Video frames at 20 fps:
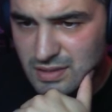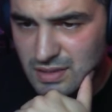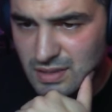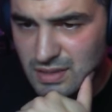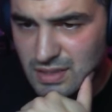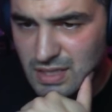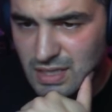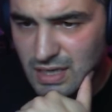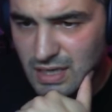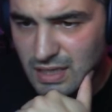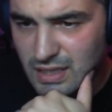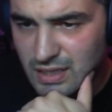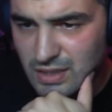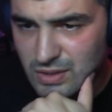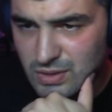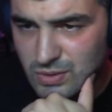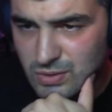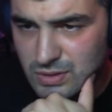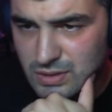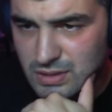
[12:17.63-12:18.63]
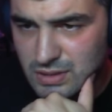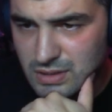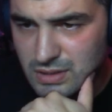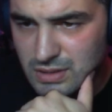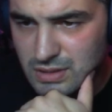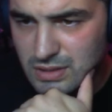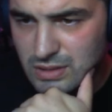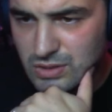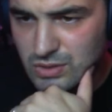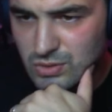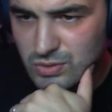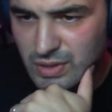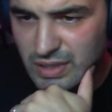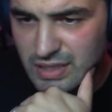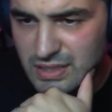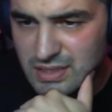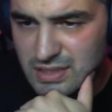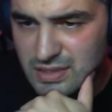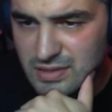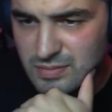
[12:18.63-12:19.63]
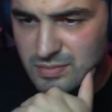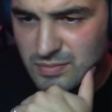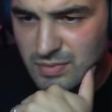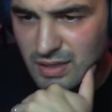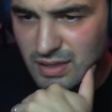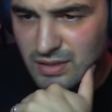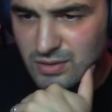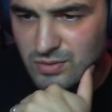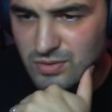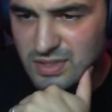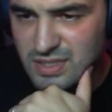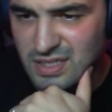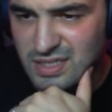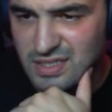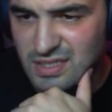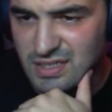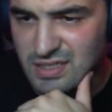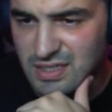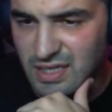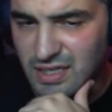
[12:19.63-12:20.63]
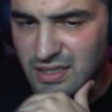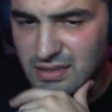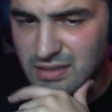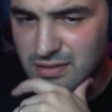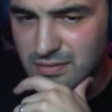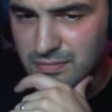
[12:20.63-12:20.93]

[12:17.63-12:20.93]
And then I can do a 2 8s. I can do 6 6 8.